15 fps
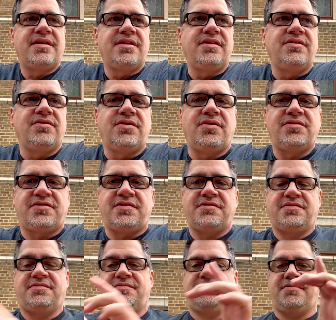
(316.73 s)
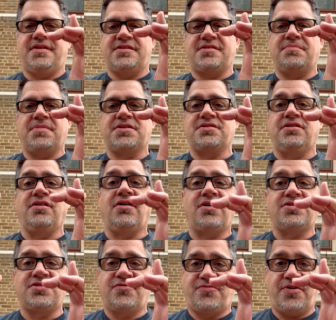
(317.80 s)
you'll notice it's a much
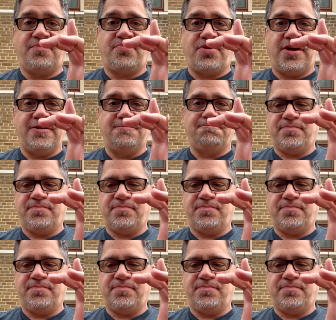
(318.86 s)
larger footprint,